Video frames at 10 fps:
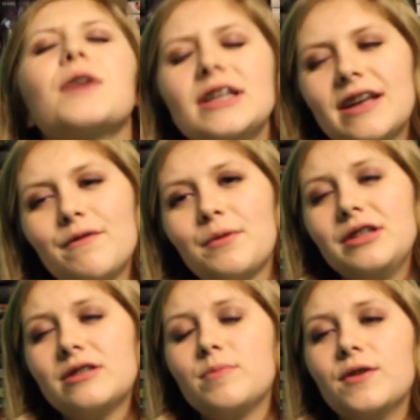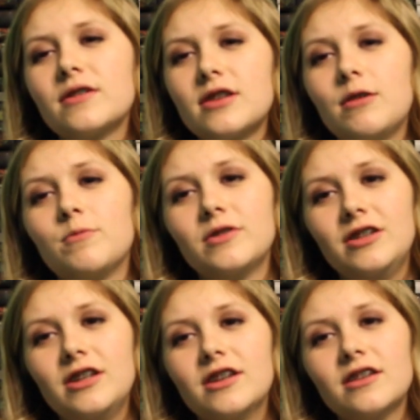you guys haven't read these books,
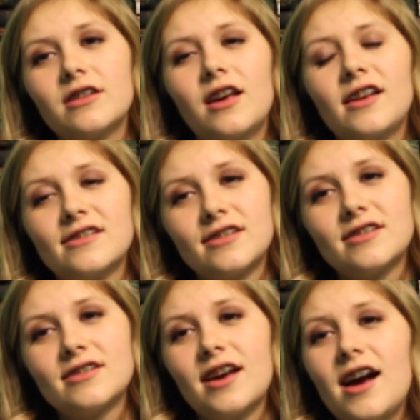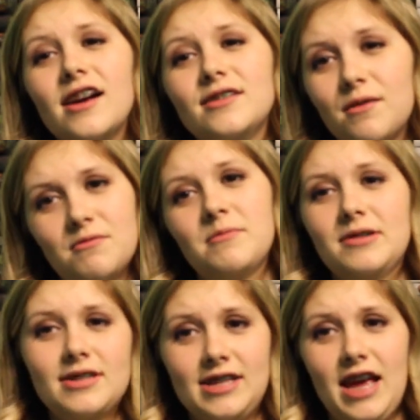I don't know
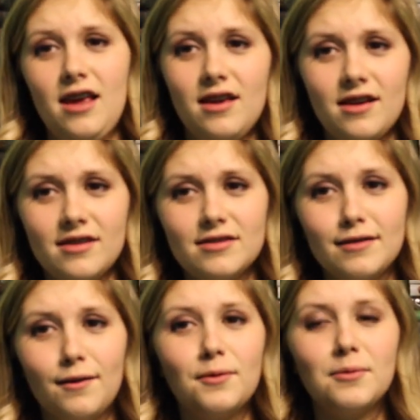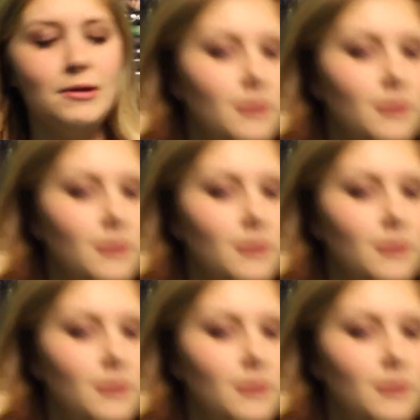what to say. So